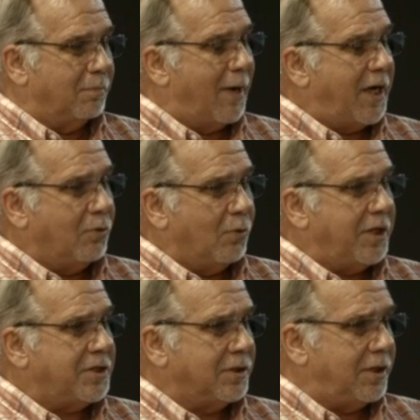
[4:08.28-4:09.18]
main
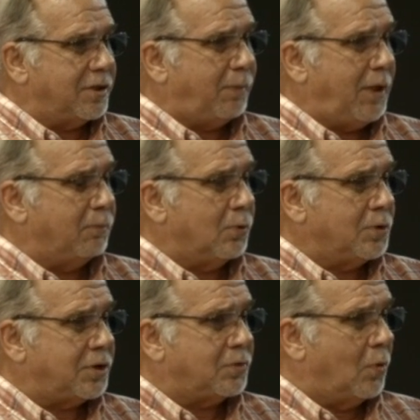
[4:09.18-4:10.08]
reason is people
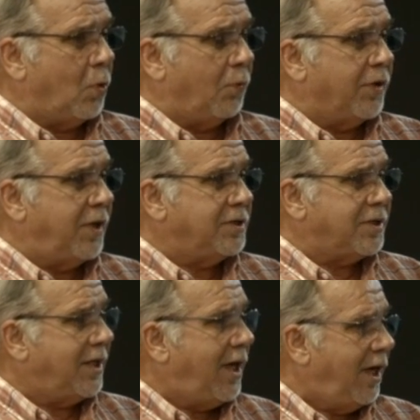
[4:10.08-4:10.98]
just want things
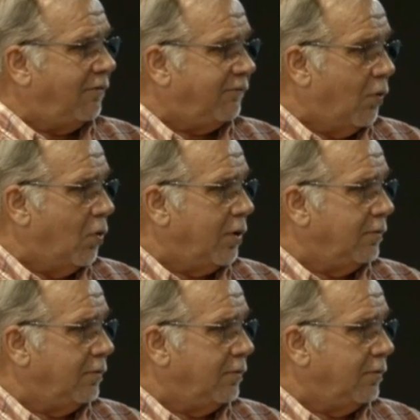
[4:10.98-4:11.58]
they can't afford.